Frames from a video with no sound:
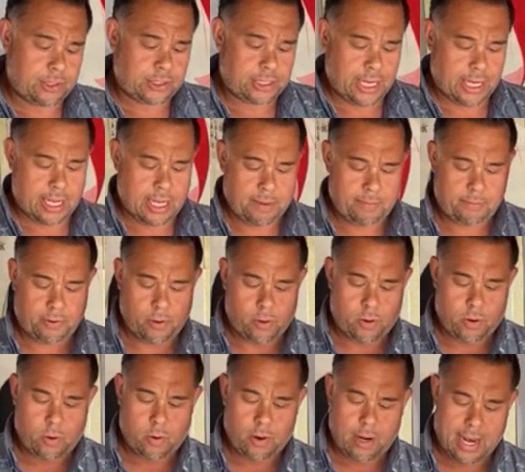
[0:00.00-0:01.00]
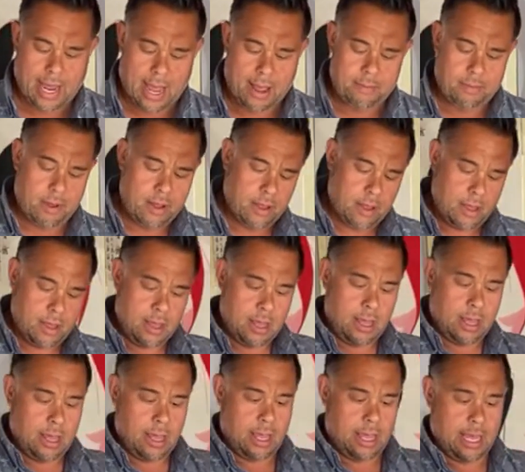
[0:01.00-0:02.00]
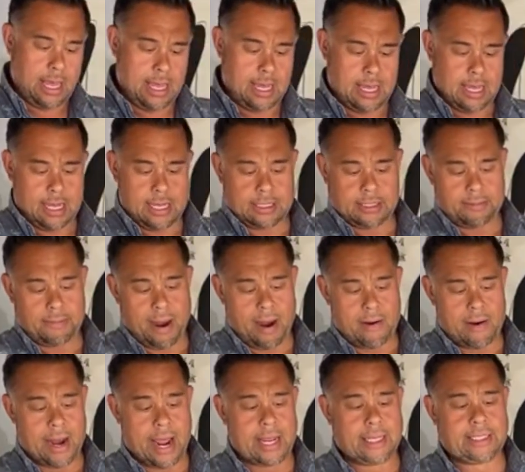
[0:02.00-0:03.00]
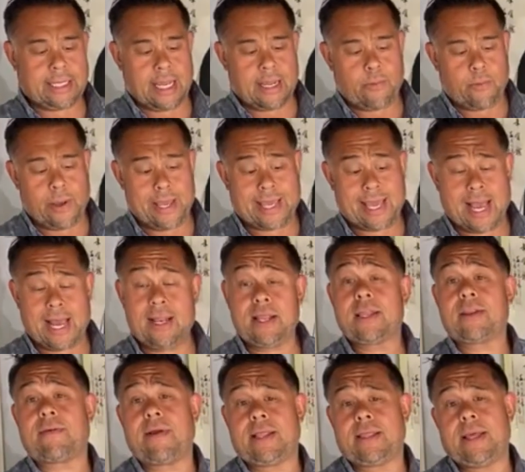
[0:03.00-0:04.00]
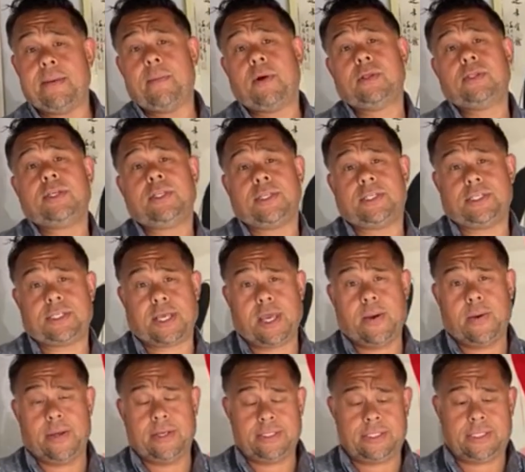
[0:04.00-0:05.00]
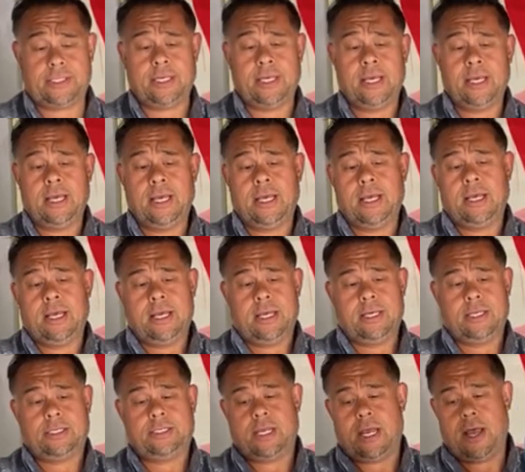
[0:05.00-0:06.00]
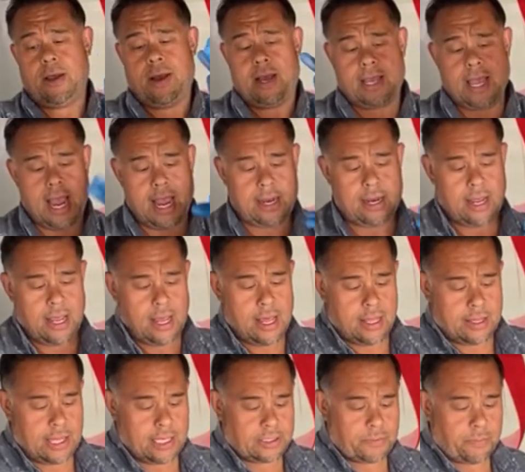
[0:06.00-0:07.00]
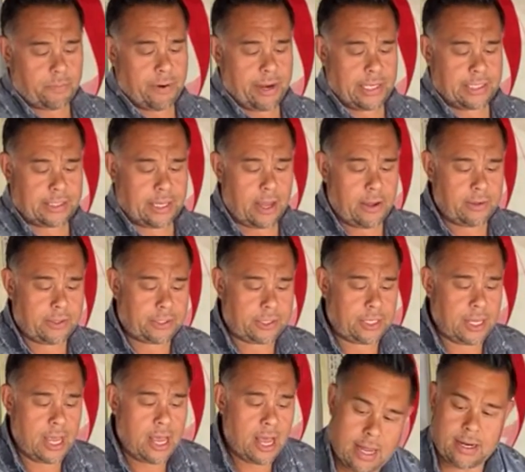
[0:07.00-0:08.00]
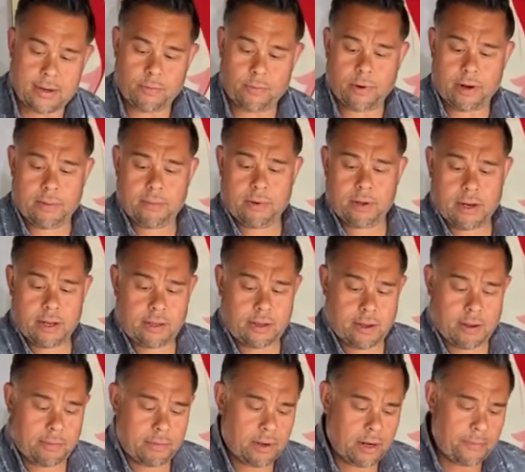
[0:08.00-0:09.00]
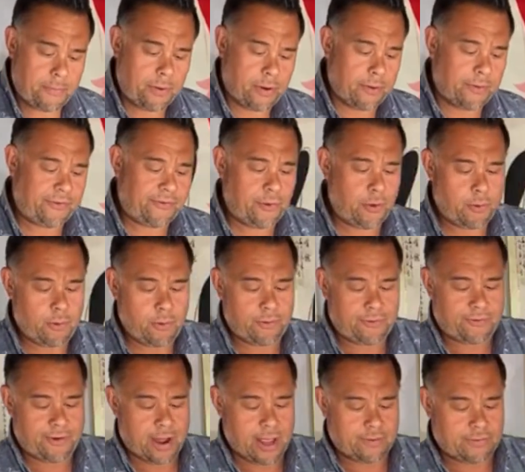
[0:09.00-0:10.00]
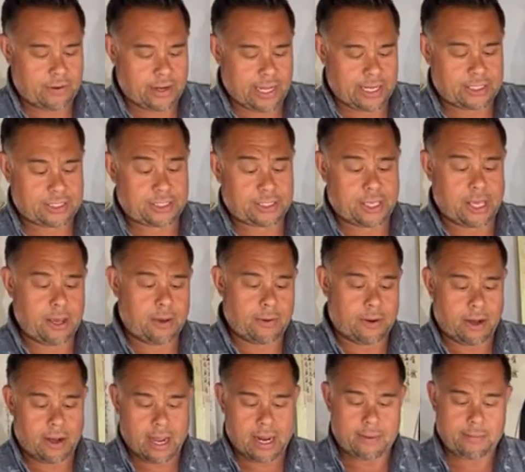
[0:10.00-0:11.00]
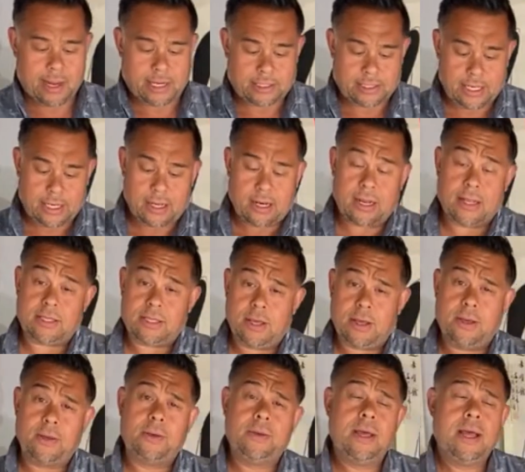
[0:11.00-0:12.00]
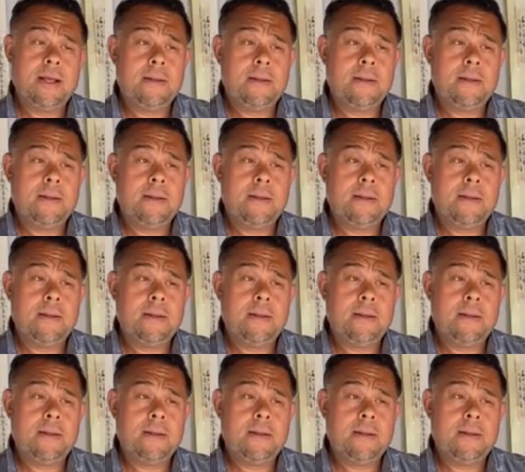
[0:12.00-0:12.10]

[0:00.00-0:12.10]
chicken, pork or lamb is marinating, we can thread them onto the skewers. So again, these are pre-soaked, and what I'm going to do, I'm going to put 4 or 5 on each skewer, and I'm actually going to do